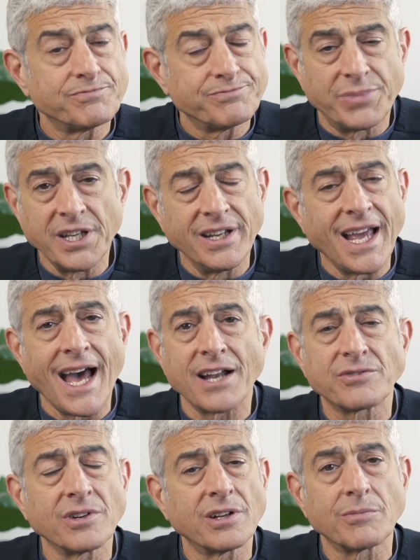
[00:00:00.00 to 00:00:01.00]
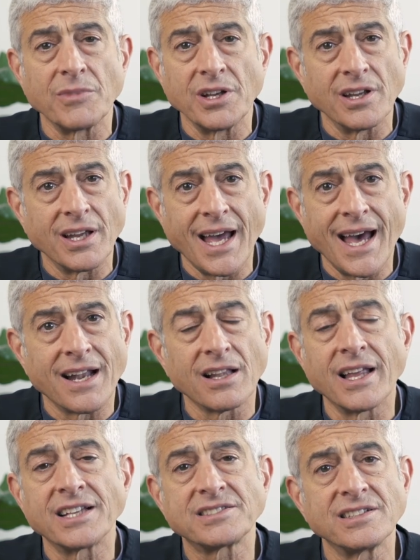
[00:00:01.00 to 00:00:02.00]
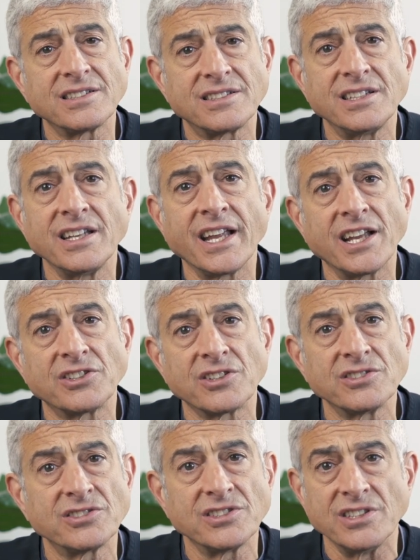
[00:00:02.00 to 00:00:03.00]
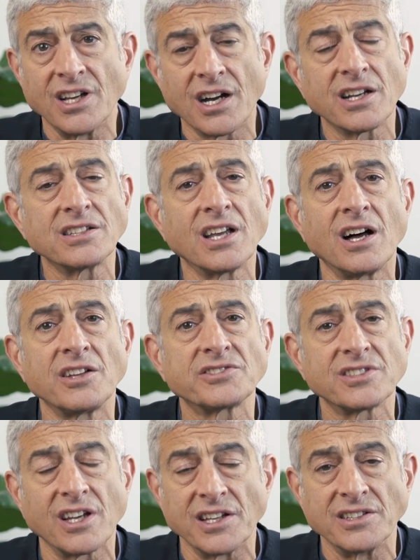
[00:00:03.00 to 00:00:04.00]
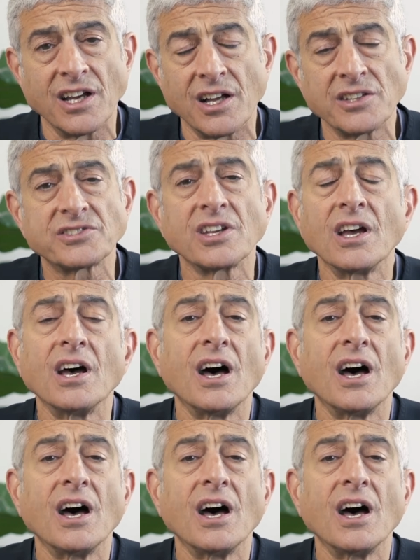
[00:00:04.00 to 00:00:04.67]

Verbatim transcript: pediatric, meaning adolescent, teenagers, young adults, adults.